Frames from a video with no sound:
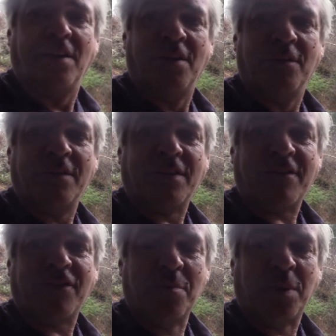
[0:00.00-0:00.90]
we've had a
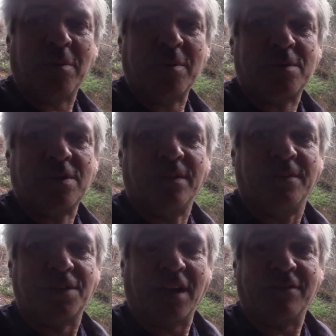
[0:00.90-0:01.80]
few problems
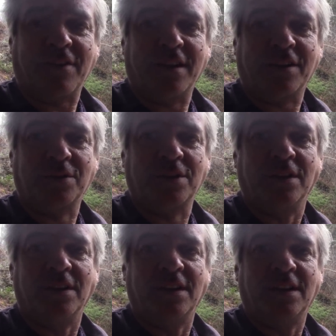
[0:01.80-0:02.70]
trying to find a good
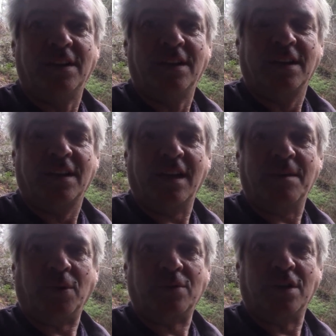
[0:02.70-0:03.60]

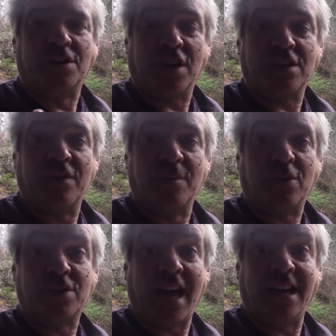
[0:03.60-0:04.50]
gearbox, a transfer
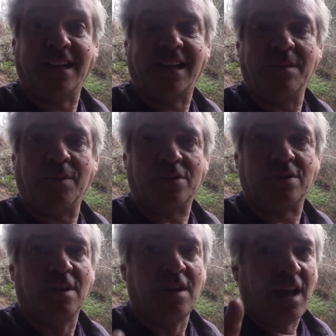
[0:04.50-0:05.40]
box and a gearbox.